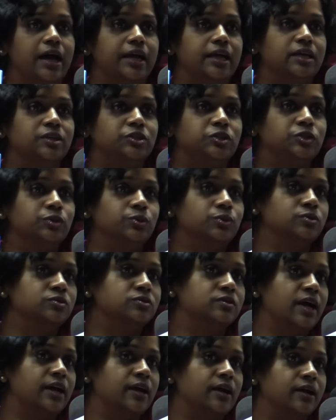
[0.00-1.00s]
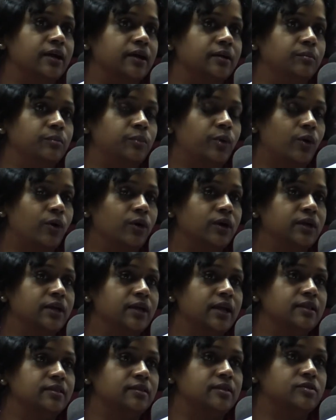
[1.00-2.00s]
issues that are
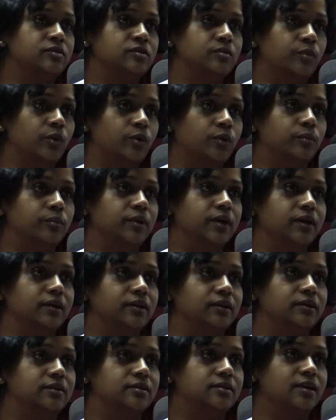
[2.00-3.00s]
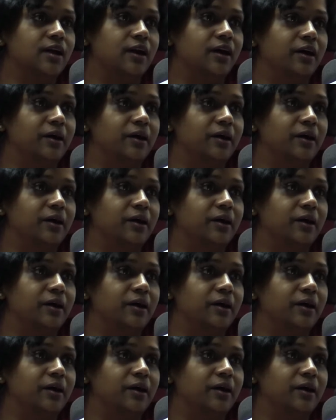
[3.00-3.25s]
important at this moment,